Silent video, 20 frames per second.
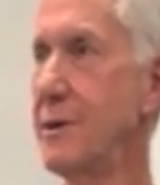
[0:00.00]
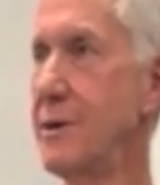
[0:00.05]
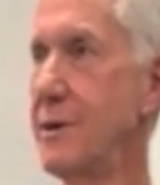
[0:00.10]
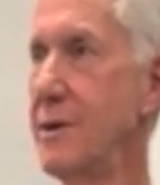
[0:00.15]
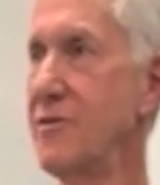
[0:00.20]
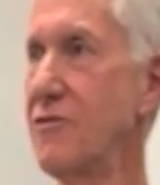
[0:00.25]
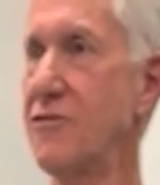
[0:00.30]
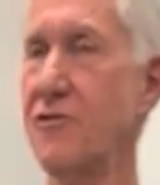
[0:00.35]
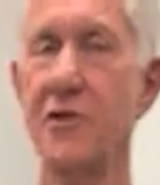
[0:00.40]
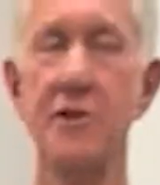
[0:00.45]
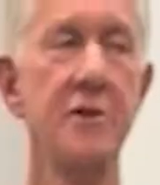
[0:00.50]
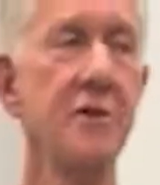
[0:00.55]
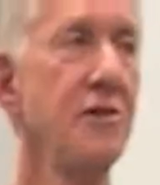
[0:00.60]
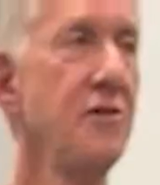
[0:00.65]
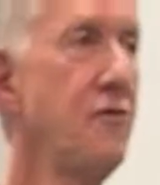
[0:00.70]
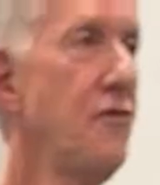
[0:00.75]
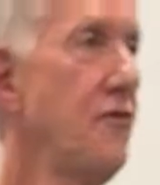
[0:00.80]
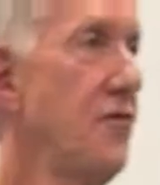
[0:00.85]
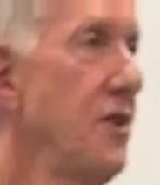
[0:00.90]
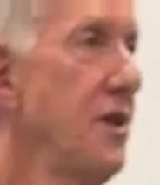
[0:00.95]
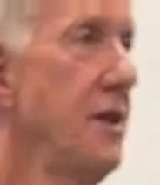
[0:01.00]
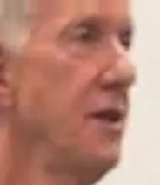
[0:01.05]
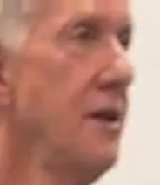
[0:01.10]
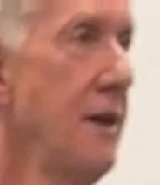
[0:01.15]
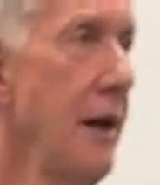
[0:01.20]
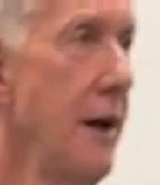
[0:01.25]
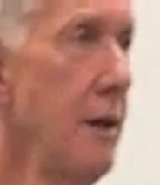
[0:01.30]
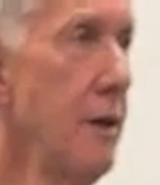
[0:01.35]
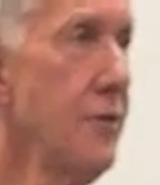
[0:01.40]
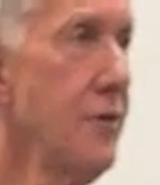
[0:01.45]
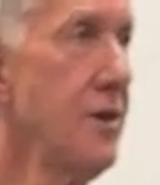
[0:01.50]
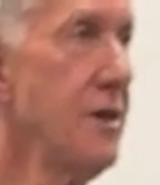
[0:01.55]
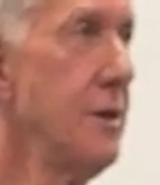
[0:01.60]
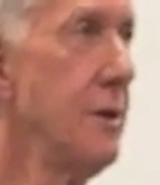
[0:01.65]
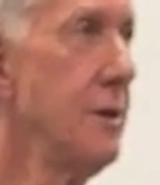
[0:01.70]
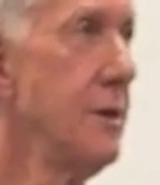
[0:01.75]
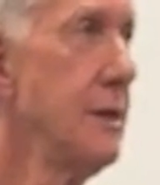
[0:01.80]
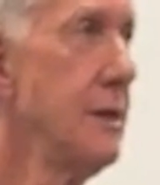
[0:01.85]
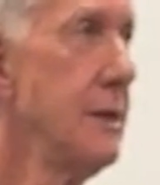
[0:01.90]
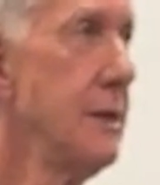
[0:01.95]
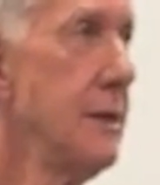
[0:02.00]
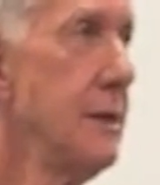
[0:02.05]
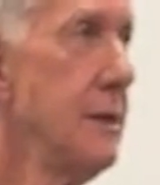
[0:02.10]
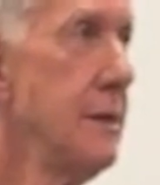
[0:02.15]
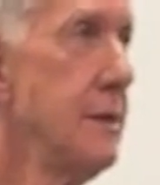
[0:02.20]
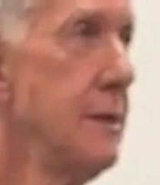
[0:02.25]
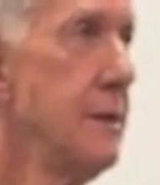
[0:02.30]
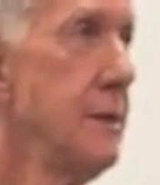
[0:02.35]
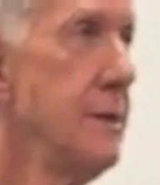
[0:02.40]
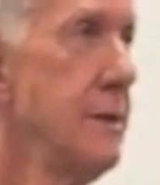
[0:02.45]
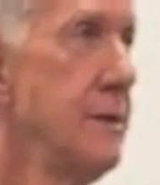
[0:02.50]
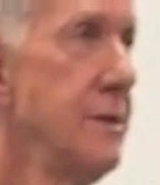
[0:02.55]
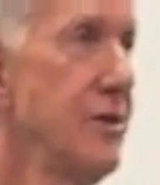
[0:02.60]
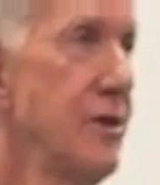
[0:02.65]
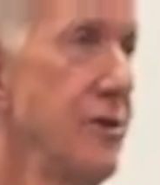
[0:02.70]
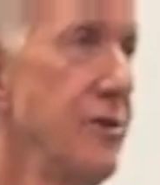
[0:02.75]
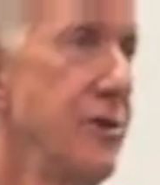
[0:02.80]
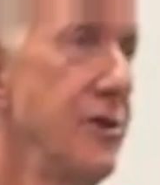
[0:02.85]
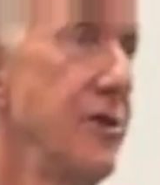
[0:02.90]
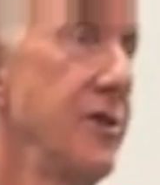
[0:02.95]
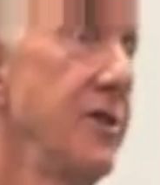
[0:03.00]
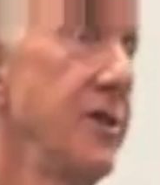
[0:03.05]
of feeling fit and healthy. So is your